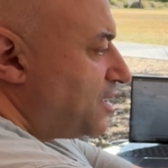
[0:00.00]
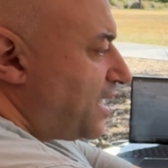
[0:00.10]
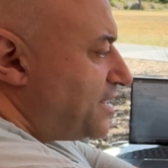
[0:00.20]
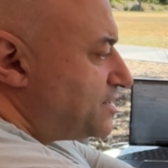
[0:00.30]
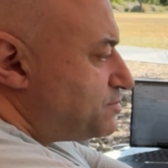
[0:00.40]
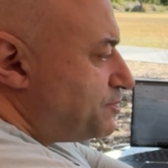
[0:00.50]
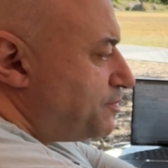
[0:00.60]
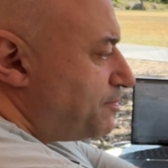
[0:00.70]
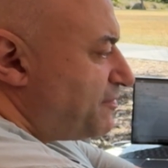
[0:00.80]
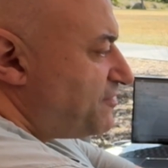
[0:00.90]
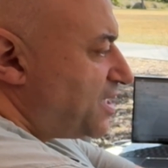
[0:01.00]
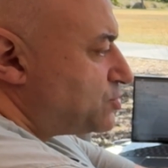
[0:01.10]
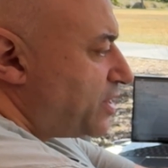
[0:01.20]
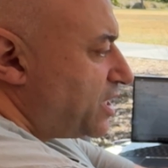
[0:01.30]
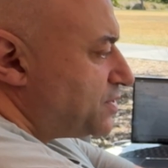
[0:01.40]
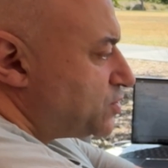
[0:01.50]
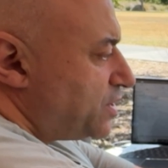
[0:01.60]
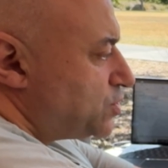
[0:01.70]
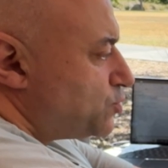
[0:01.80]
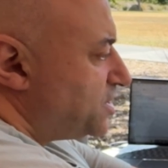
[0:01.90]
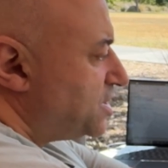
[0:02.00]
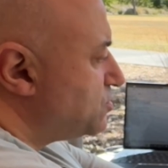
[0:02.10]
and it's fluctuating between 20 and